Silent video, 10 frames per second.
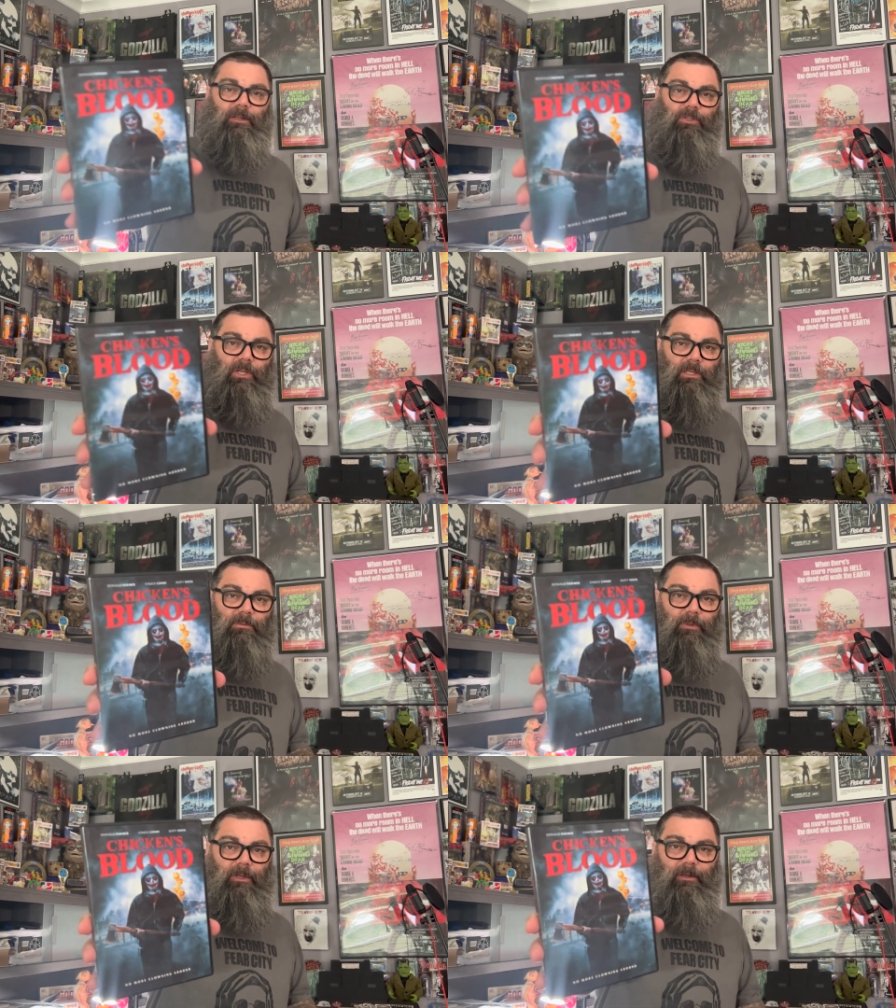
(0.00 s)
Chicken's
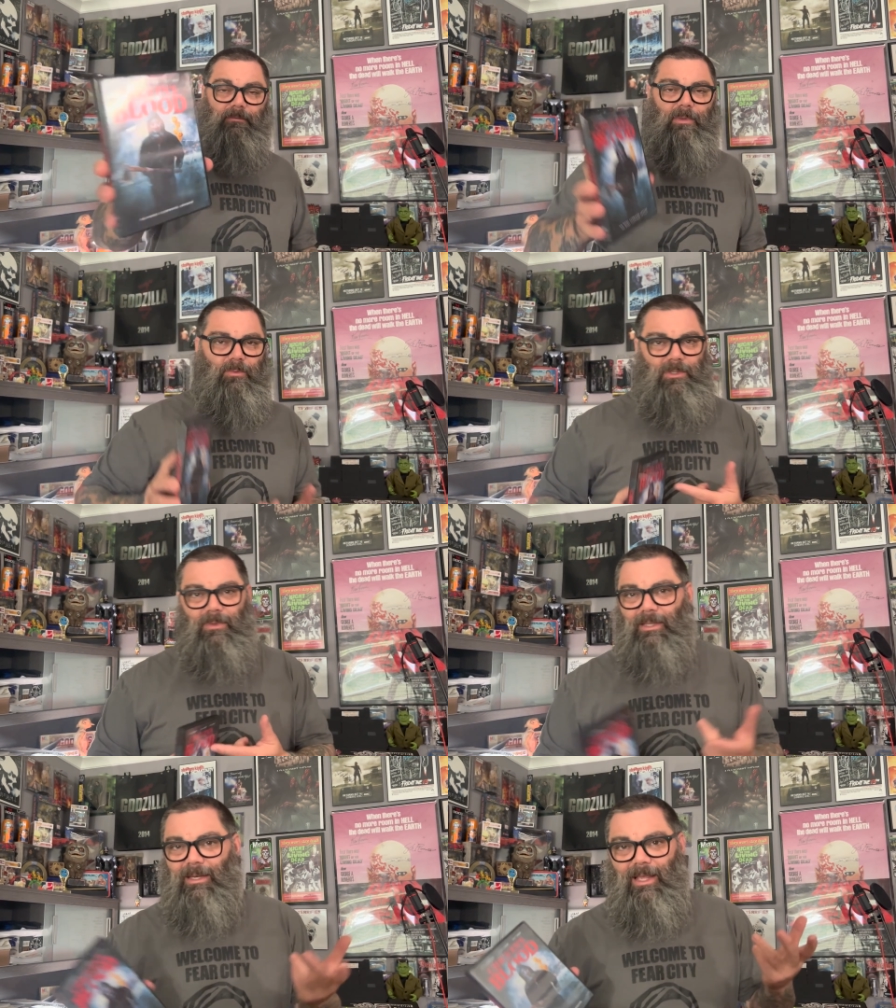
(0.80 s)
Blood. And what's
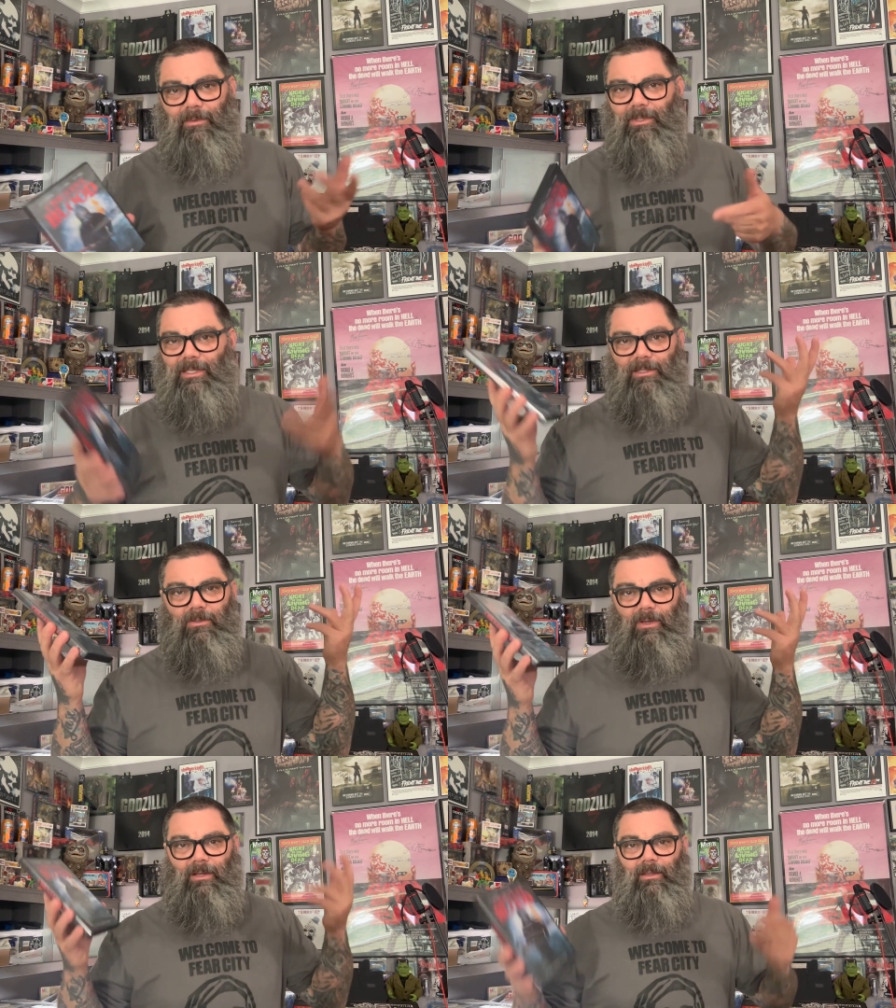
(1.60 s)
with the name? It's like
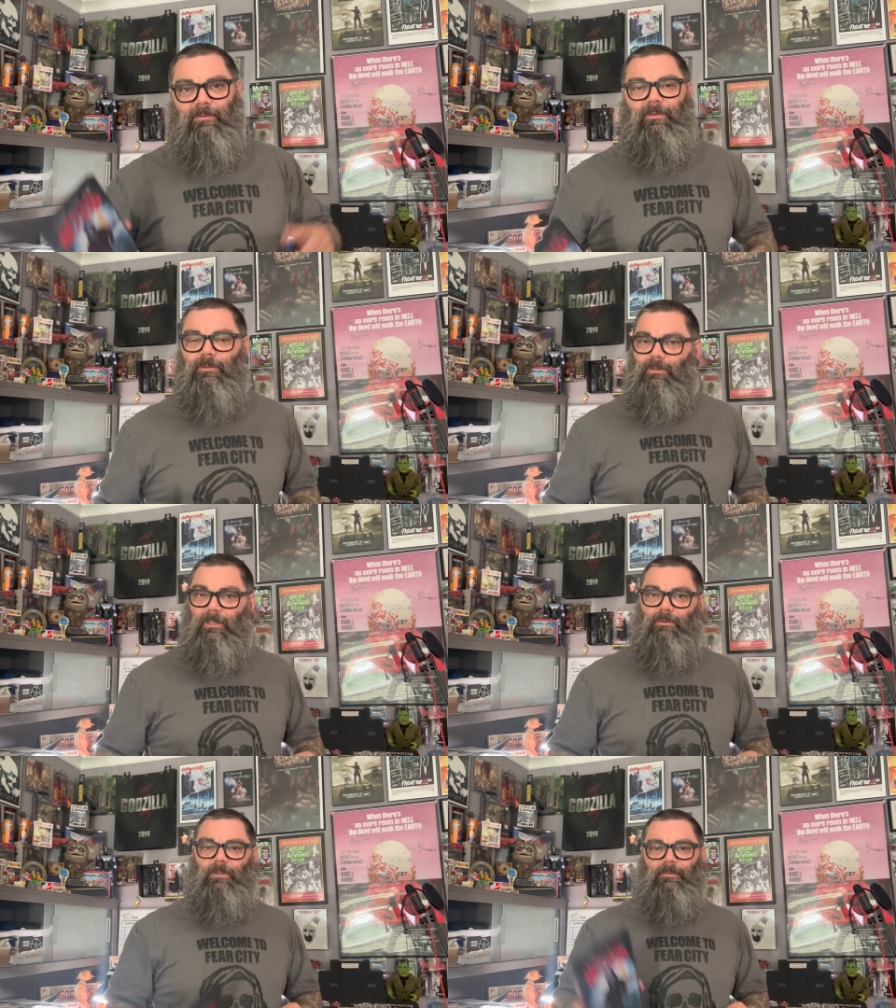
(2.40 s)
so out of left field
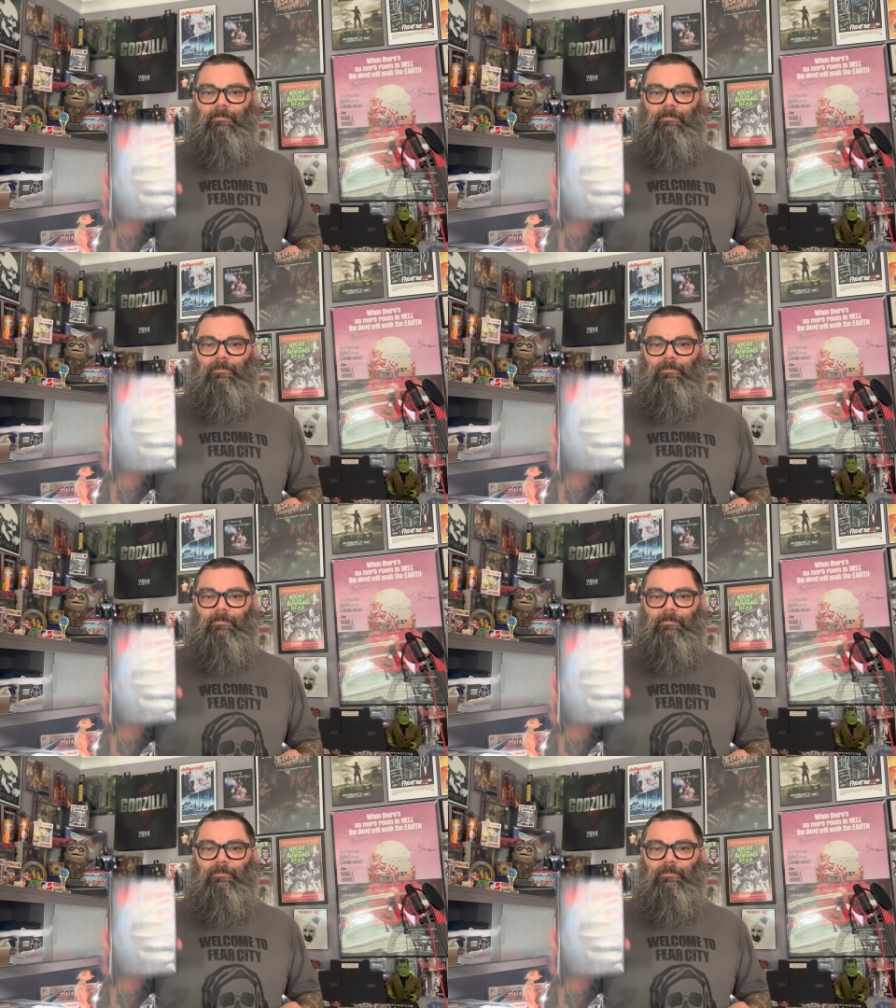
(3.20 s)
anyway.